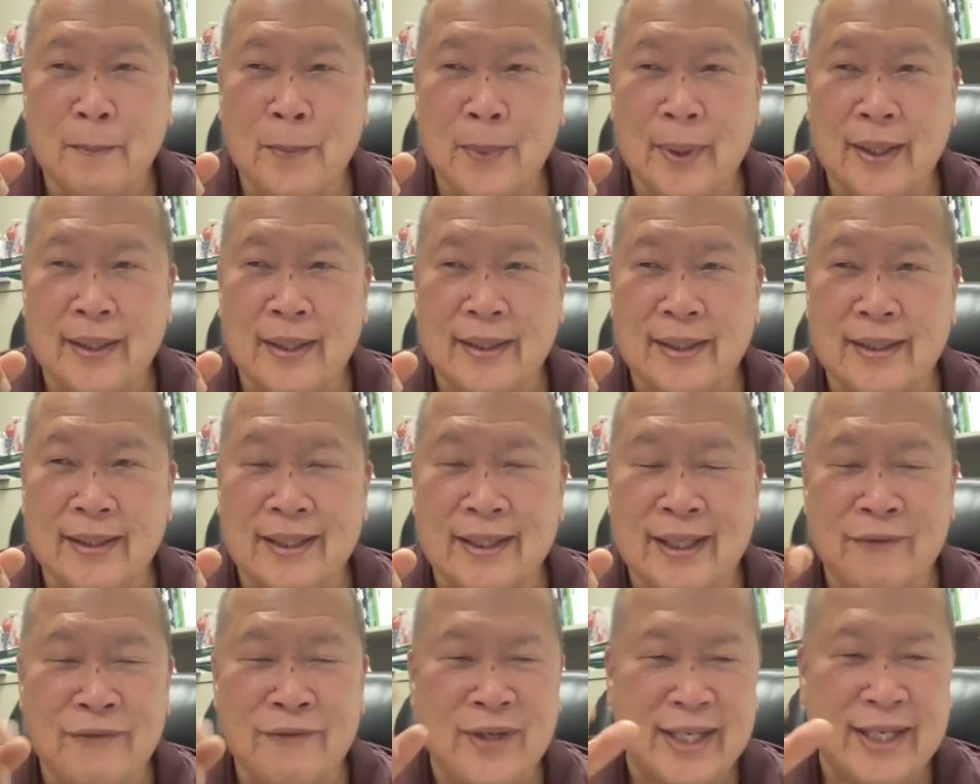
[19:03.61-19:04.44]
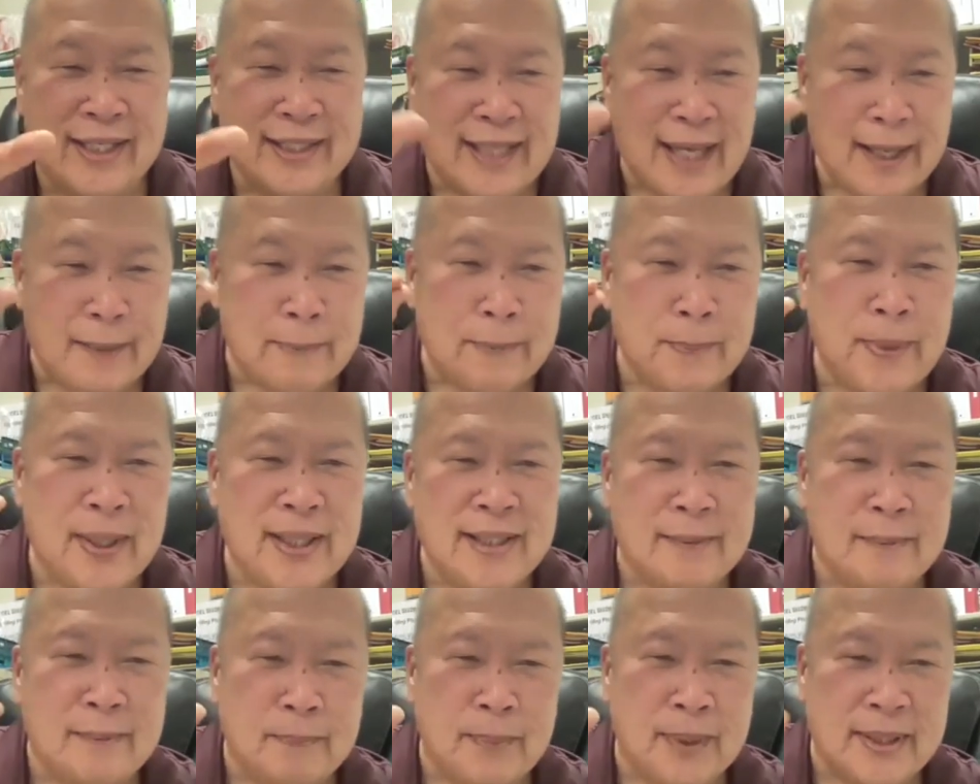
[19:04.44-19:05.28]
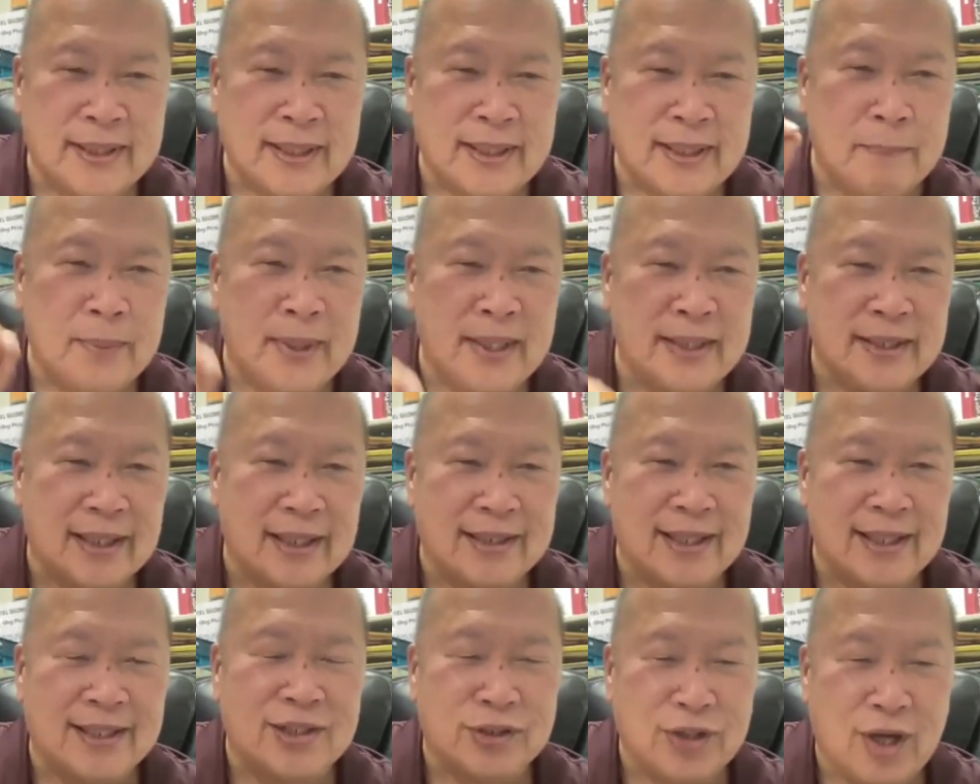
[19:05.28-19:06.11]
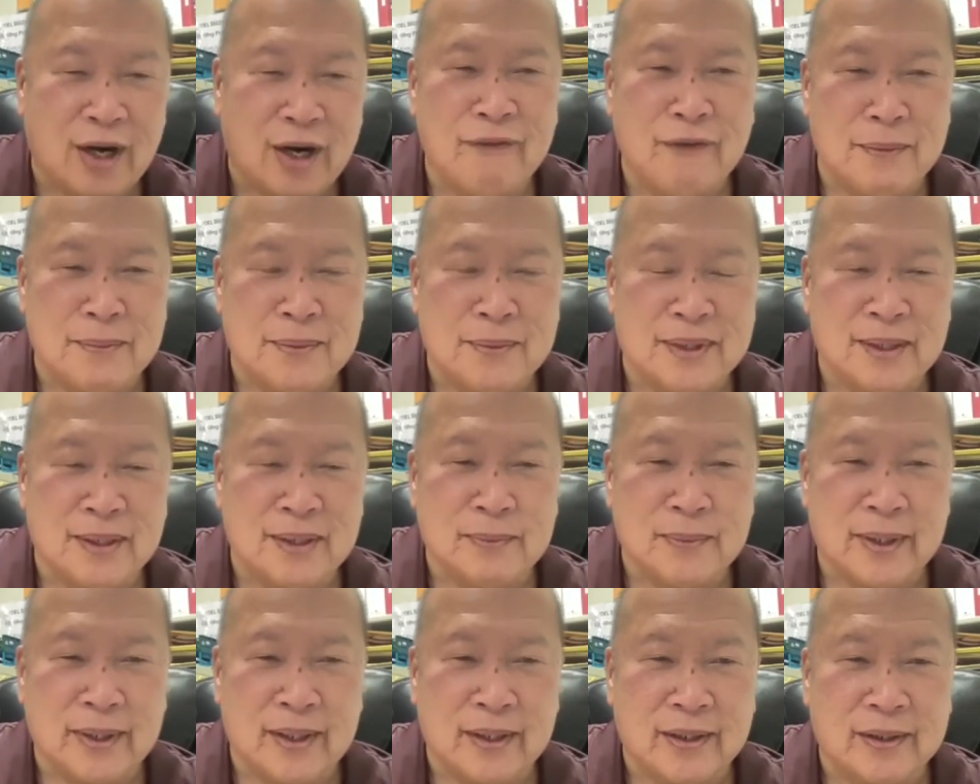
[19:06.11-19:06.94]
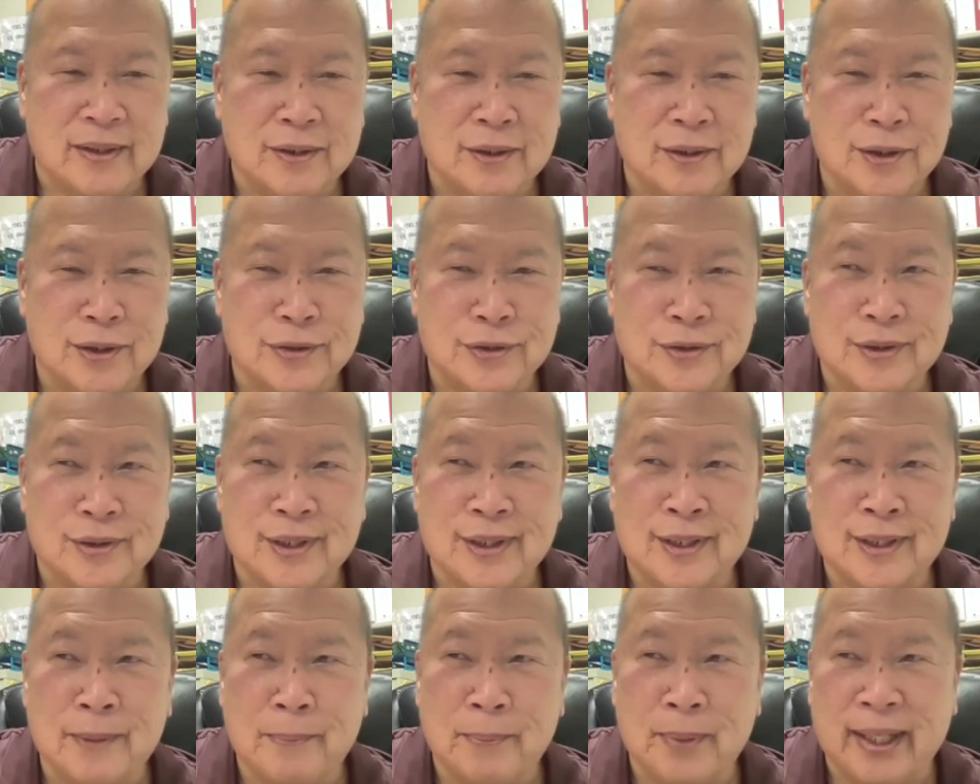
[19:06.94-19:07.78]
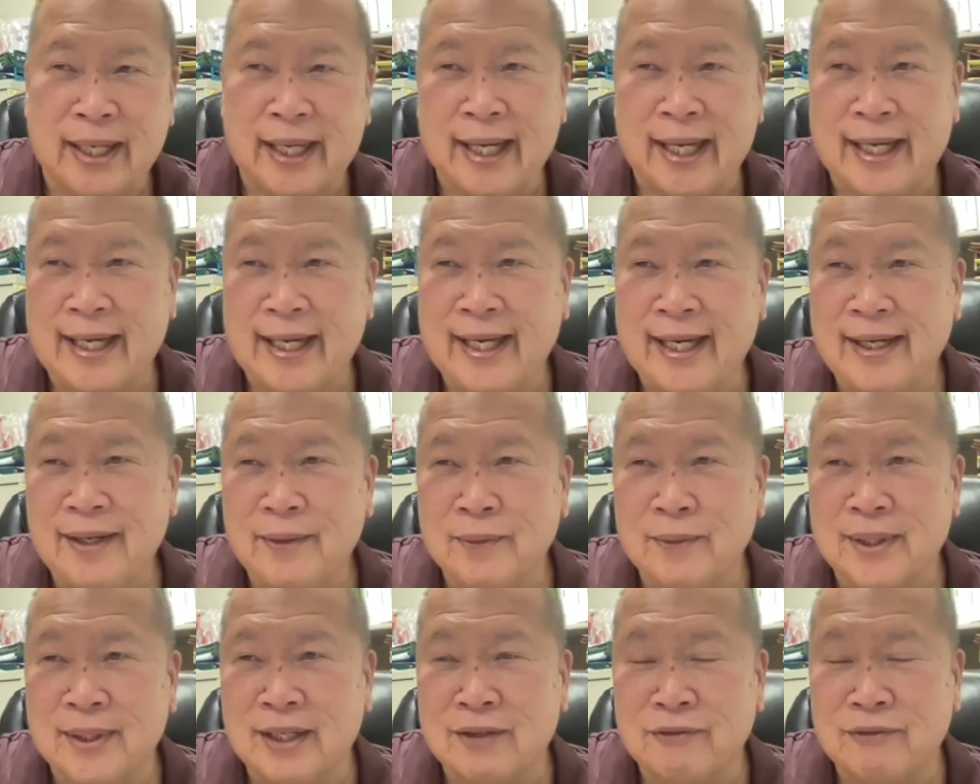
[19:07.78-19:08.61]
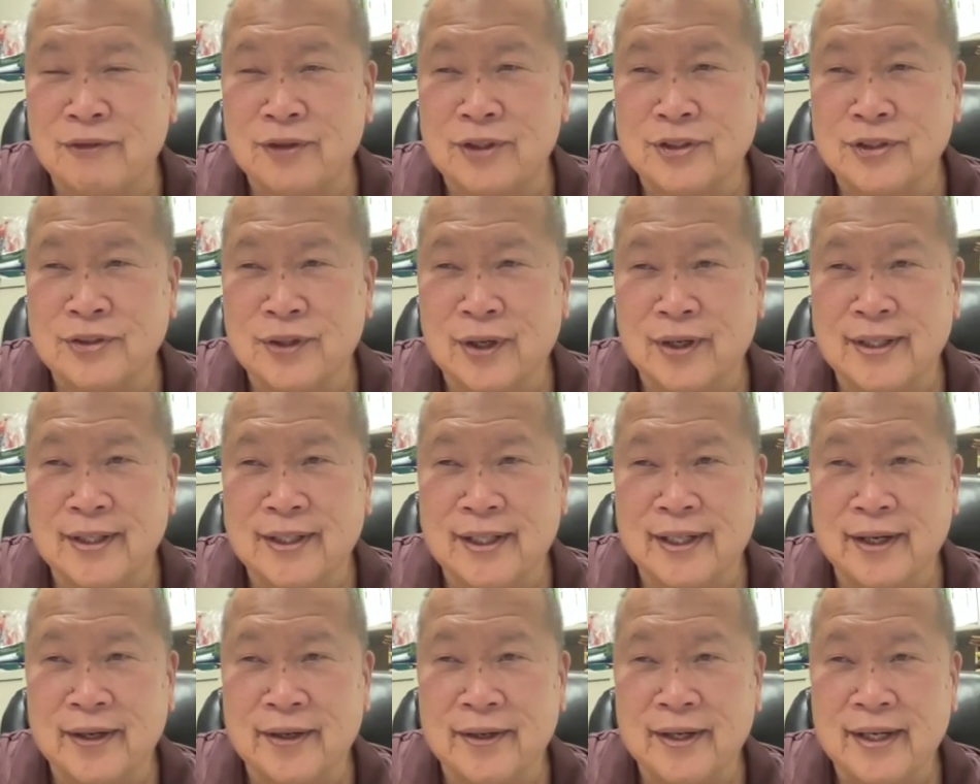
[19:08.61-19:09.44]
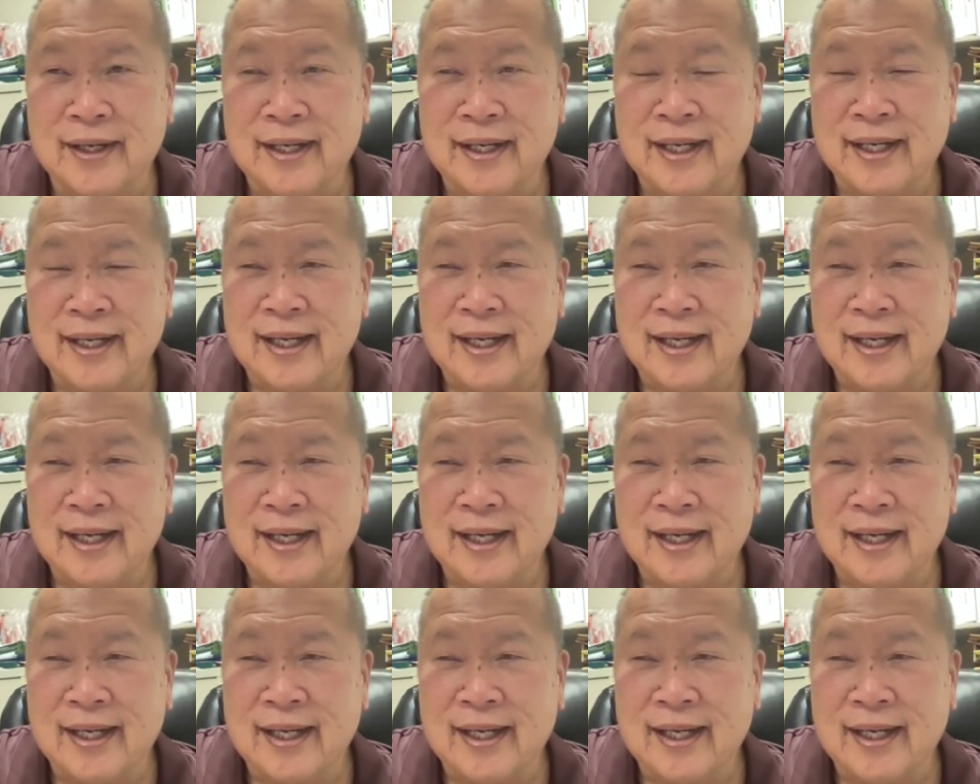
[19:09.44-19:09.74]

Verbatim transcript: But if you can take bits and pieces and start from somewhere, because in the beginning, when I first started there,